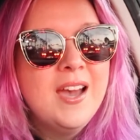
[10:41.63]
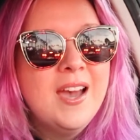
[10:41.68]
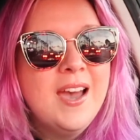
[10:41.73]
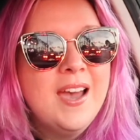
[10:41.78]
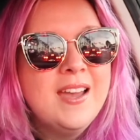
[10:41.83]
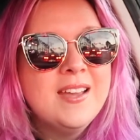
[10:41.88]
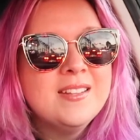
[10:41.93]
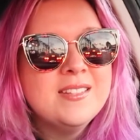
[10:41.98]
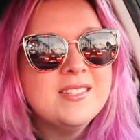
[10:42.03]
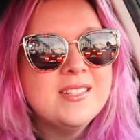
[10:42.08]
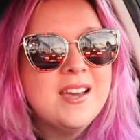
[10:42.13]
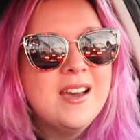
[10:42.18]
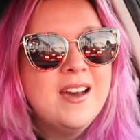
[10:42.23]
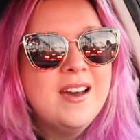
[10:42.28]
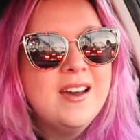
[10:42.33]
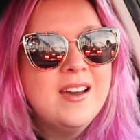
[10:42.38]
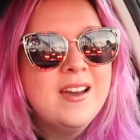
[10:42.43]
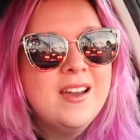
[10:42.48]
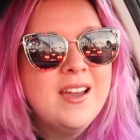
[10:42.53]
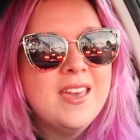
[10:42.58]
and
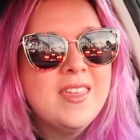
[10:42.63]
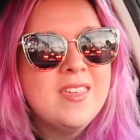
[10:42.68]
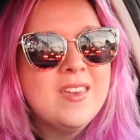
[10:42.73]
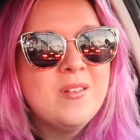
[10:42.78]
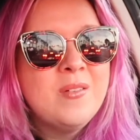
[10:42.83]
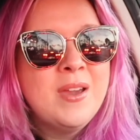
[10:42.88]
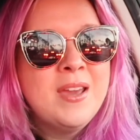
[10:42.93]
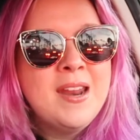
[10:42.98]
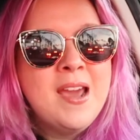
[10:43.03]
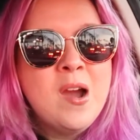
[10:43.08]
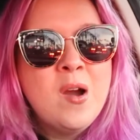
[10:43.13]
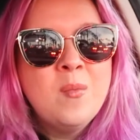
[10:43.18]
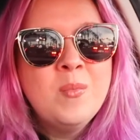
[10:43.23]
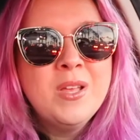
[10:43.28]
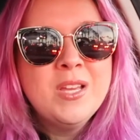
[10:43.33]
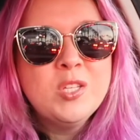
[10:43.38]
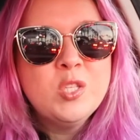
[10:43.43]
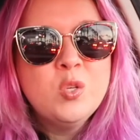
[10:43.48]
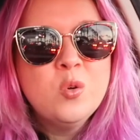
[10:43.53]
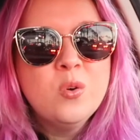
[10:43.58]
uh, I think right now I'm
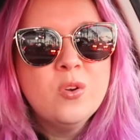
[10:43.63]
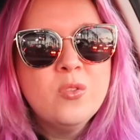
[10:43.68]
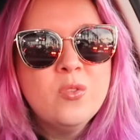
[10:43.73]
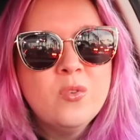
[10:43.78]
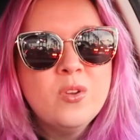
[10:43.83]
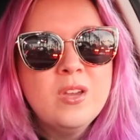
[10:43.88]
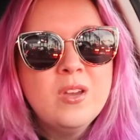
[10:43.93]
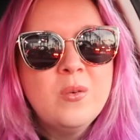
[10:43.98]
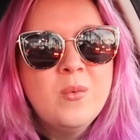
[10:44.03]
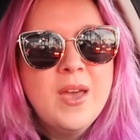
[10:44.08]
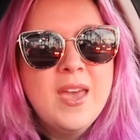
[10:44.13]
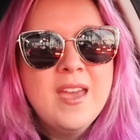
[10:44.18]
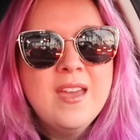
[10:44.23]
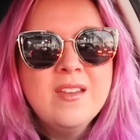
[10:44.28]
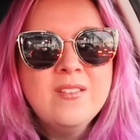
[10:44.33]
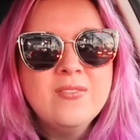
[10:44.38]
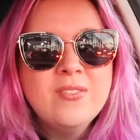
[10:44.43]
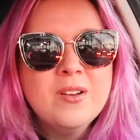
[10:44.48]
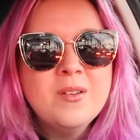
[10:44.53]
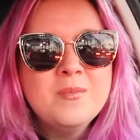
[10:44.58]
like two or three
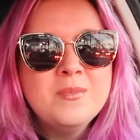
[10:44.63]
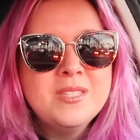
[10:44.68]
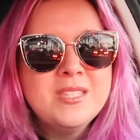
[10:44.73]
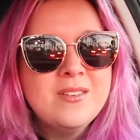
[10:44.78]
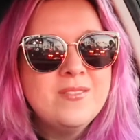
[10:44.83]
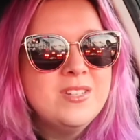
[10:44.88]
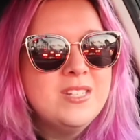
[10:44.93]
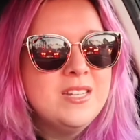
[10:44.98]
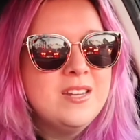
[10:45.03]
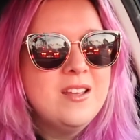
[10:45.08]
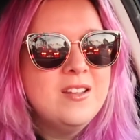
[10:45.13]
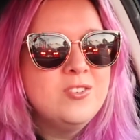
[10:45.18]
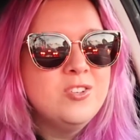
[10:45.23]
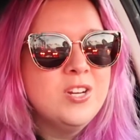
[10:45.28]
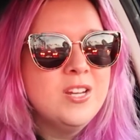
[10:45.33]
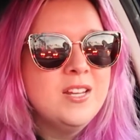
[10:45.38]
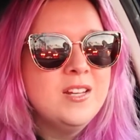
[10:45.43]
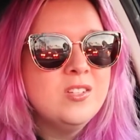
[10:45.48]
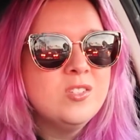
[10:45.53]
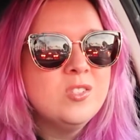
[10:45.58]
away from
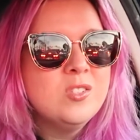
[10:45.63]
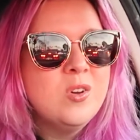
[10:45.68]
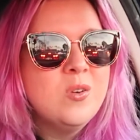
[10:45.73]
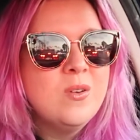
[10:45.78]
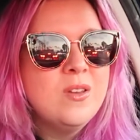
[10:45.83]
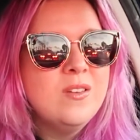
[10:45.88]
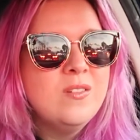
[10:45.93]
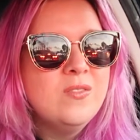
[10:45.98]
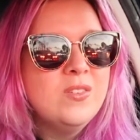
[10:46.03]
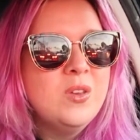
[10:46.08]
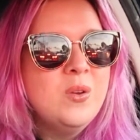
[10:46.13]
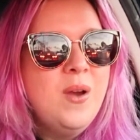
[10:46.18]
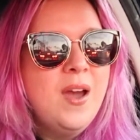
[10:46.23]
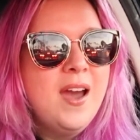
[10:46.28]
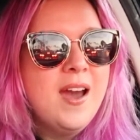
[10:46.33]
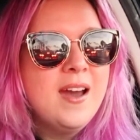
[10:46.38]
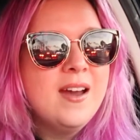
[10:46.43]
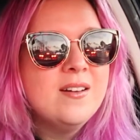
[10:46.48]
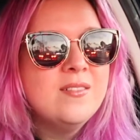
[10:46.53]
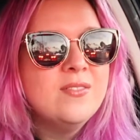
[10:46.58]
1700 so if you
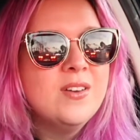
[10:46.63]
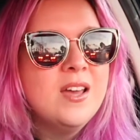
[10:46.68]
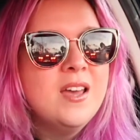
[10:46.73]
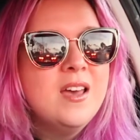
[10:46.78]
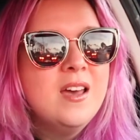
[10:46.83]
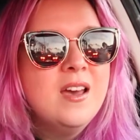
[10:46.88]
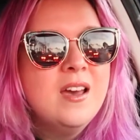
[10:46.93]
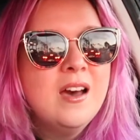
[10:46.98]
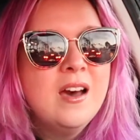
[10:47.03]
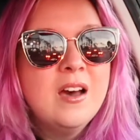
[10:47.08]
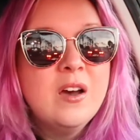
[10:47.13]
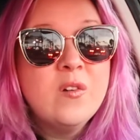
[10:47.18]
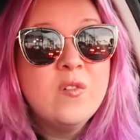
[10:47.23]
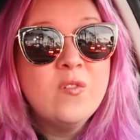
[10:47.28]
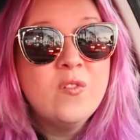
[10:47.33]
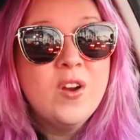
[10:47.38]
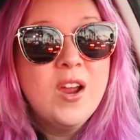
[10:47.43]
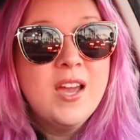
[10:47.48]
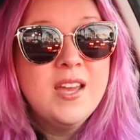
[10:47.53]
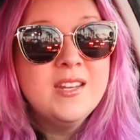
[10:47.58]
have a
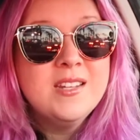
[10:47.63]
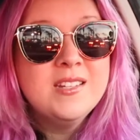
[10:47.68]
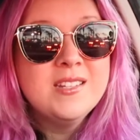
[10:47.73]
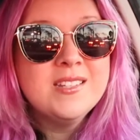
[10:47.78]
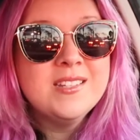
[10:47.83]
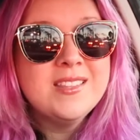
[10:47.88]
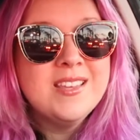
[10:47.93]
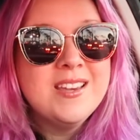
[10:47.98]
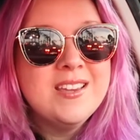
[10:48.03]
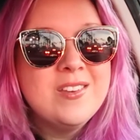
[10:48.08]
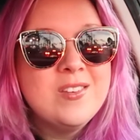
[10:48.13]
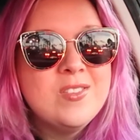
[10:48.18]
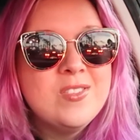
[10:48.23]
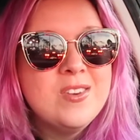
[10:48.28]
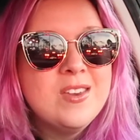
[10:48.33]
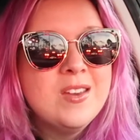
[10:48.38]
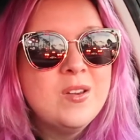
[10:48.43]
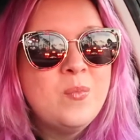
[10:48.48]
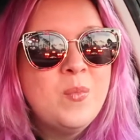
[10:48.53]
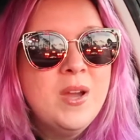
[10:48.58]
friend that you
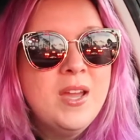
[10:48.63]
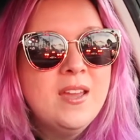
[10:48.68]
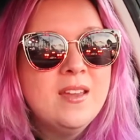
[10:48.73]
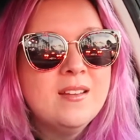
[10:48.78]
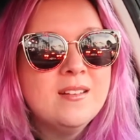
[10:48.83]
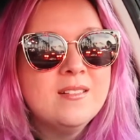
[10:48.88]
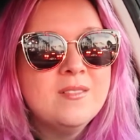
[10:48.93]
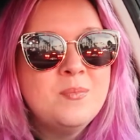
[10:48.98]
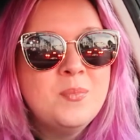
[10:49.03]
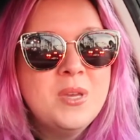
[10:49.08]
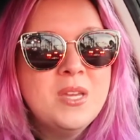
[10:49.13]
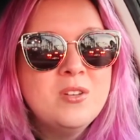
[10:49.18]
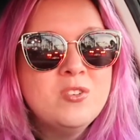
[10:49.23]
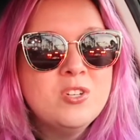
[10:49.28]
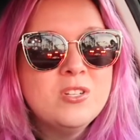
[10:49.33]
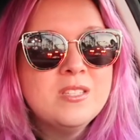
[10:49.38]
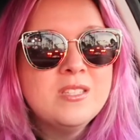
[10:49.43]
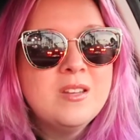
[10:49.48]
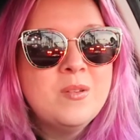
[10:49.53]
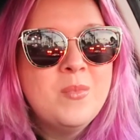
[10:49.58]
think might be
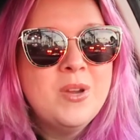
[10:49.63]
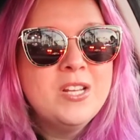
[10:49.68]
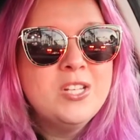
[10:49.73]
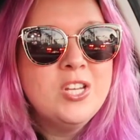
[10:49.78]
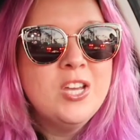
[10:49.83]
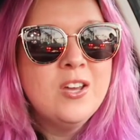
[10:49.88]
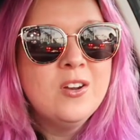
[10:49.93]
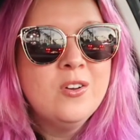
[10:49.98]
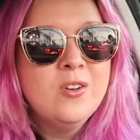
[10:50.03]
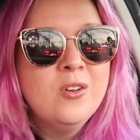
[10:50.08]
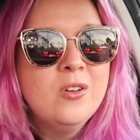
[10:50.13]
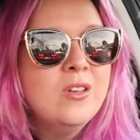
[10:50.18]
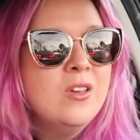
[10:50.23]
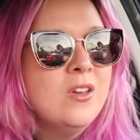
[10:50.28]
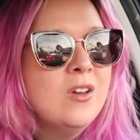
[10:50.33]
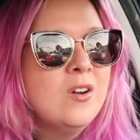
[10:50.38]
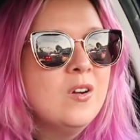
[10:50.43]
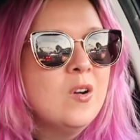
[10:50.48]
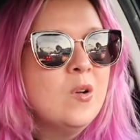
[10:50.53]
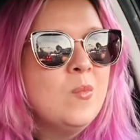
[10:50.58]
interested in my channel
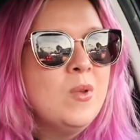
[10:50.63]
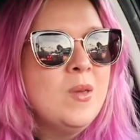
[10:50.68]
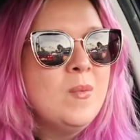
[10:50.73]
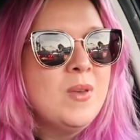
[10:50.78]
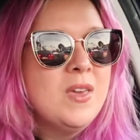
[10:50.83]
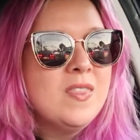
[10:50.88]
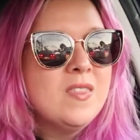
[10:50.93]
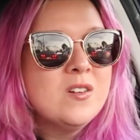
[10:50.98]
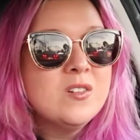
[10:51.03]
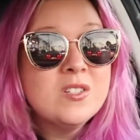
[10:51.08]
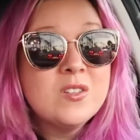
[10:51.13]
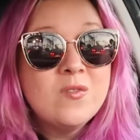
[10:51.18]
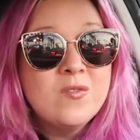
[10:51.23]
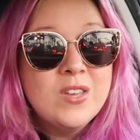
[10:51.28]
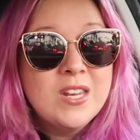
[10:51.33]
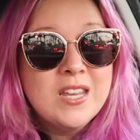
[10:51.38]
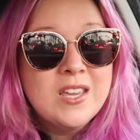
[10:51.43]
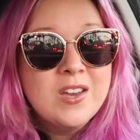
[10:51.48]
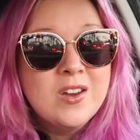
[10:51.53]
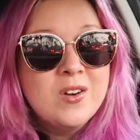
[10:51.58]
or maybe there's a
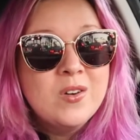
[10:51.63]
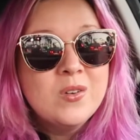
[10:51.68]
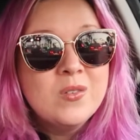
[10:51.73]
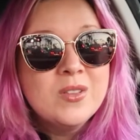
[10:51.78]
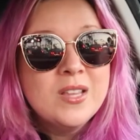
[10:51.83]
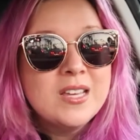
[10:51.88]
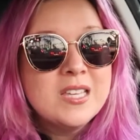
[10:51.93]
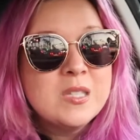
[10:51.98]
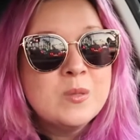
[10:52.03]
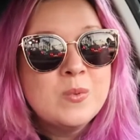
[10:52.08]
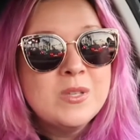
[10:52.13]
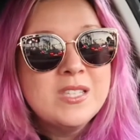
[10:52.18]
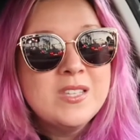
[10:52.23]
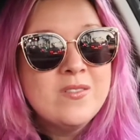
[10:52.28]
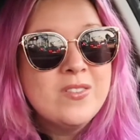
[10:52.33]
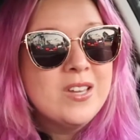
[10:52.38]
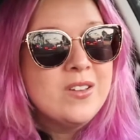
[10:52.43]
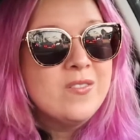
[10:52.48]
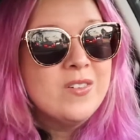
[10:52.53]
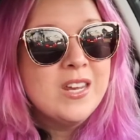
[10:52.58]
video like a
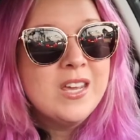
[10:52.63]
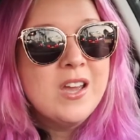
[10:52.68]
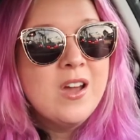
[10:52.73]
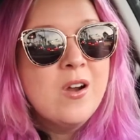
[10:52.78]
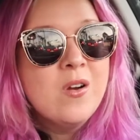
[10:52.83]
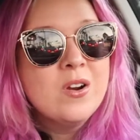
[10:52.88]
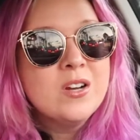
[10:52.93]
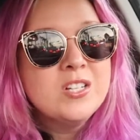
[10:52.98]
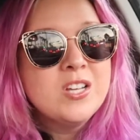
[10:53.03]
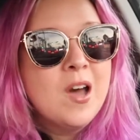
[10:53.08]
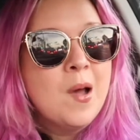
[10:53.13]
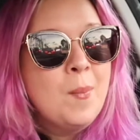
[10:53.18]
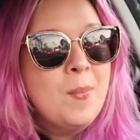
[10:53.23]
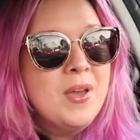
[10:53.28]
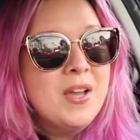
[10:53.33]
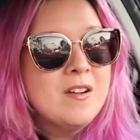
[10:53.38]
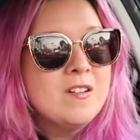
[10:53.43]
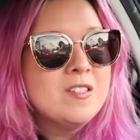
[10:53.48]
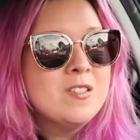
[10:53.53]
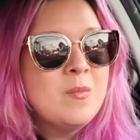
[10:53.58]
specific video or
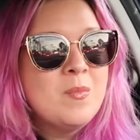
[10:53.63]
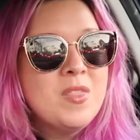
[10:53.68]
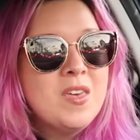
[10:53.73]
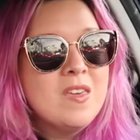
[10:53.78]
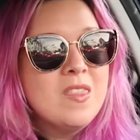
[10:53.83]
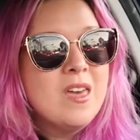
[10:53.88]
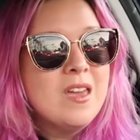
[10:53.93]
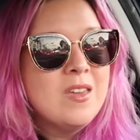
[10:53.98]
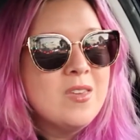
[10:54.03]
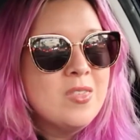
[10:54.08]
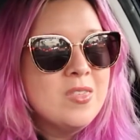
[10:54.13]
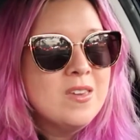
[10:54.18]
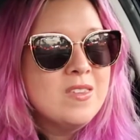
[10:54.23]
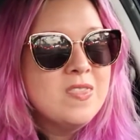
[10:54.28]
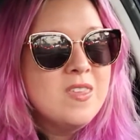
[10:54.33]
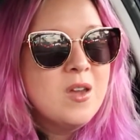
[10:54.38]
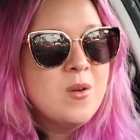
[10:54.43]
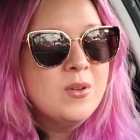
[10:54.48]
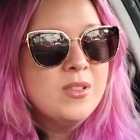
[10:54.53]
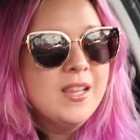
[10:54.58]
topic or something that you
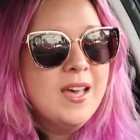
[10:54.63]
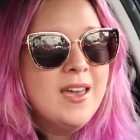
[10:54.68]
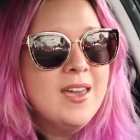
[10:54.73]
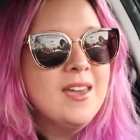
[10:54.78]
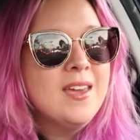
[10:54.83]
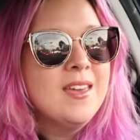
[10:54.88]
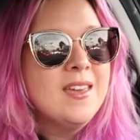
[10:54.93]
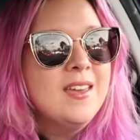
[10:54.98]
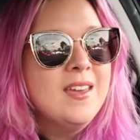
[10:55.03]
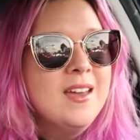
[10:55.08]
think they would like